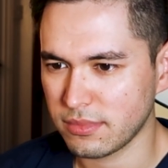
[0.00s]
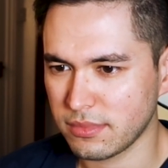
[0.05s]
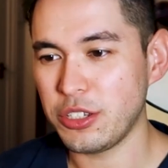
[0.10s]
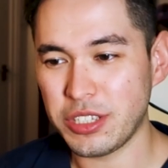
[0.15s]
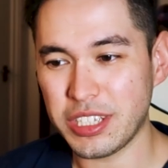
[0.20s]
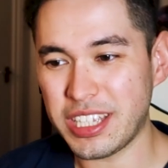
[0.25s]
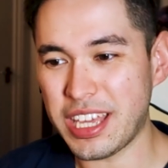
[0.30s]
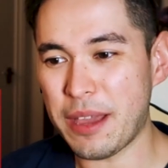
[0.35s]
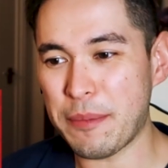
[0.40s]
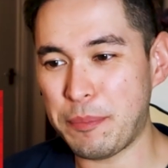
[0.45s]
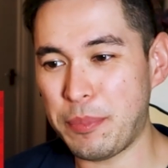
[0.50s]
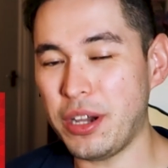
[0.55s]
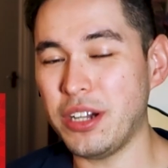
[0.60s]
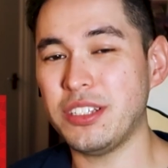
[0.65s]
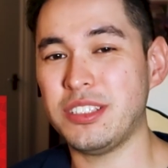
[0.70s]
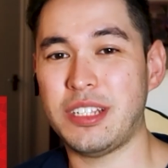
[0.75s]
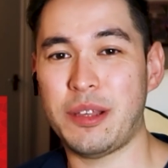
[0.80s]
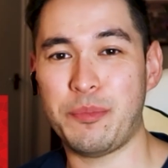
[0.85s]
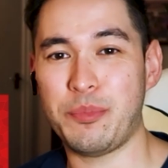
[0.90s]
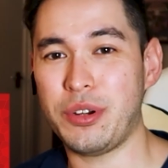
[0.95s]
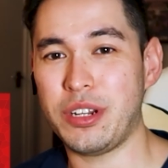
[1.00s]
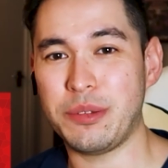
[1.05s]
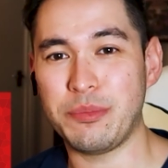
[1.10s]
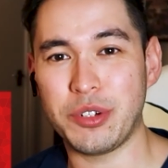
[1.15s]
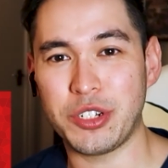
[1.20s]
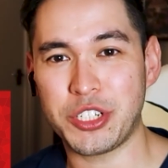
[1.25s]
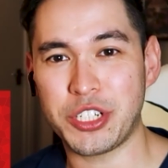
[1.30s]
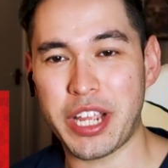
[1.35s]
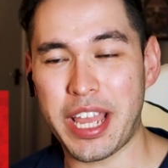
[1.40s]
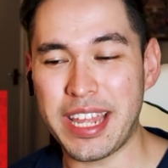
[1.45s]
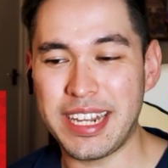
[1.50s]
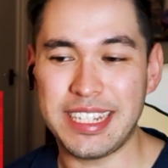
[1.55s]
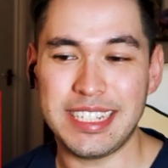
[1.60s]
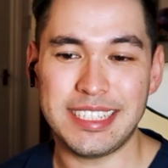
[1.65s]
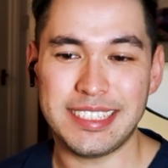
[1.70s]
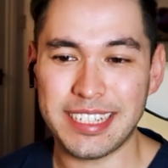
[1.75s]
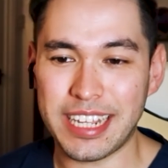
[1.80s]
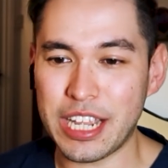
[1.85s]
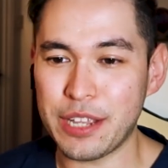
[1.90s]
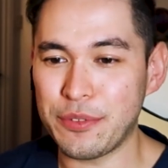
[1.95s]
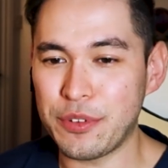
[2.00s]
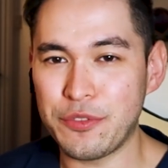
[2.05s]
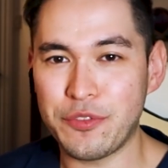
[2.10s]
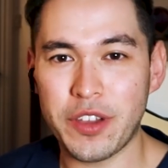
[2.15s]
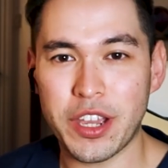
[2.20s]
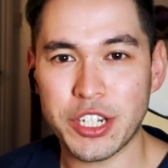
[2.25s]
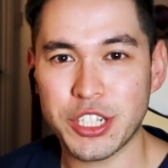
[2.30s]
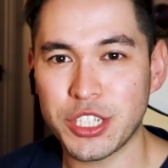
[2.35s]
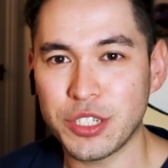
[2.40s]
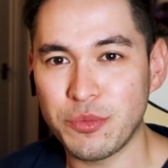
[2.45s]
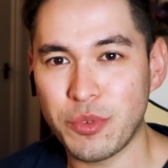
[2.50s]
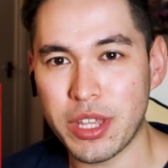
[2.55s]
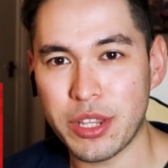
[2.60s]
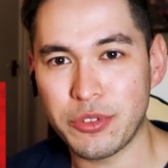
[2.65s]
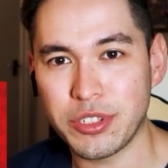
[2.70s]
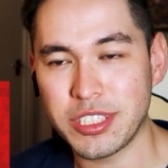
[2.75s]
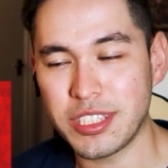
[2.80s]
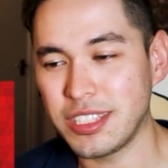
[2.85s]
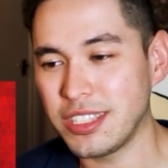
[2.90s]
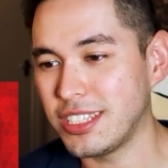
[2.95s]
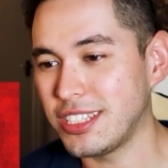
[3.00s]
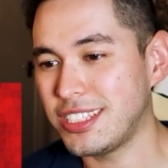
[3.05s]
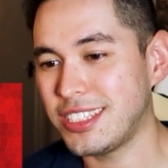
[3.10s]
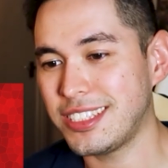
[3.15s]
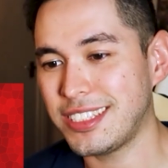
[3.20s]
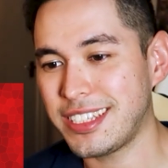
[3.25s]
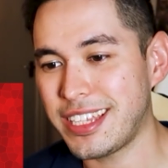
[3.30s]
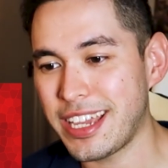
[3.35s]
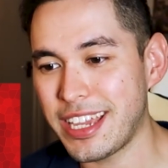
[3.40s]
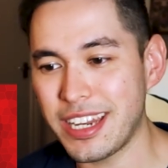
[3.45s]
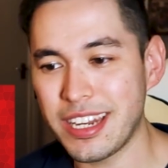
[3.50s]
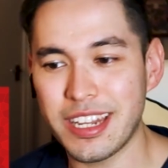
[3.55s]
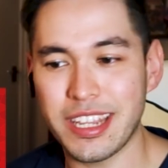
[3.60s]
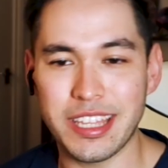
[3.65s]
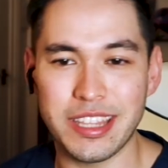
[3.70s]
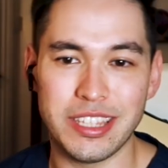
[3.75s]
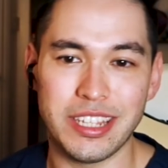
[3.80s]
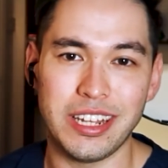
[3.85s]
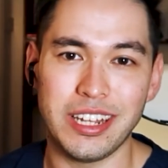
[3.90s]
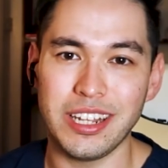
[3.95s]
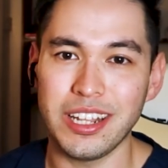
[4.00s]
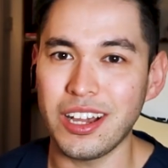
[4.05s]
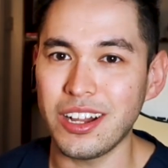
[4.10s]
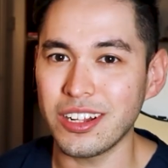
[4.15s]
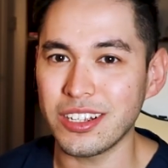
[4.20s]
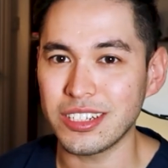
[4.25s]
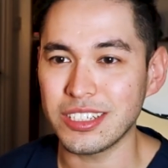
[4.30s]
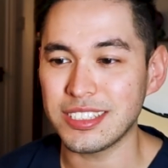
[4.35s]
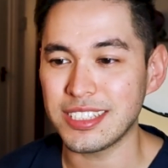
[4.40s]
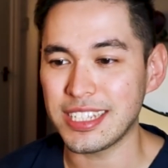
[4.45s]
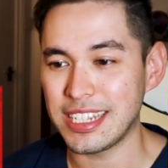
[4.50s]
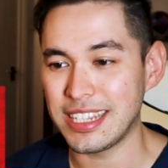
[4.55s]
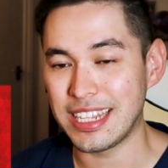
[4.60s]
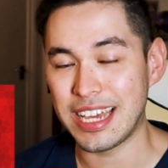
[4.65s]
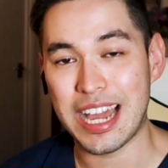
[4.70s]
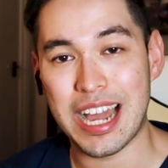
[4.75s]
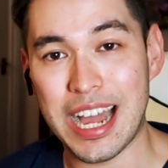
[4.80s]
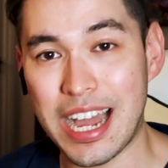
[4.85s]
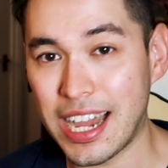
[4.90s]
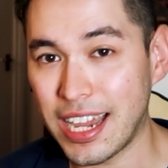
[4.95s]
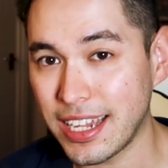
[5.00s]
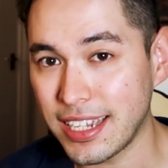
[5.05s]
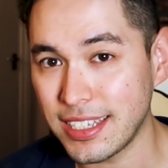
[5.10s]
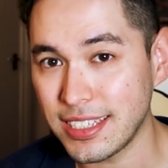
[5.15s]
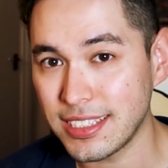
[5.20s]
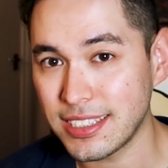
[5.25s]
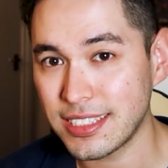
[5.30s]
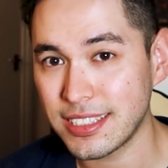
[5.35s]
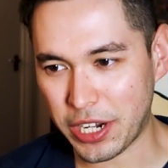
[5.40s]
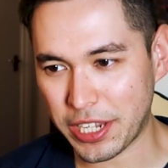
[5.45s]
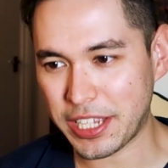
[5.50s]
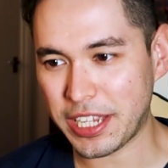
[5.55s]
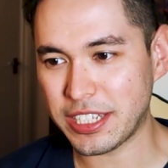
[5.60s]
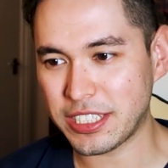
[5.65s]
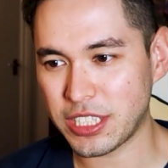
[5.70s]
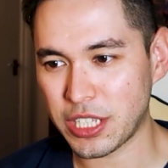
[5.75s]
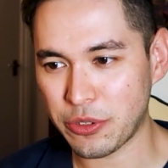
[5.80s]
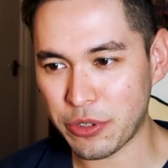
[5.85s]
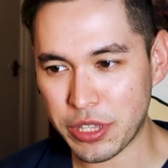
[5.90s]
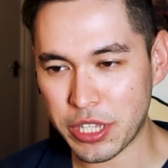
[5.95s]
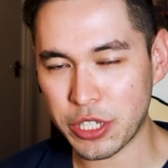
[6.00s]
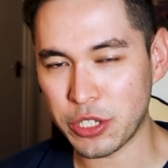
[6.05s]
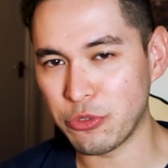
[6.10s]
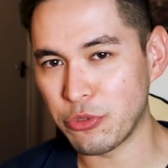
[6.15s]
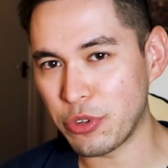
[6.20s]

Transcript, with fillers: You can get pus at pretty much any site of infection, whether it's in the skin, in the lungs, in the eyes. But I guess they're in the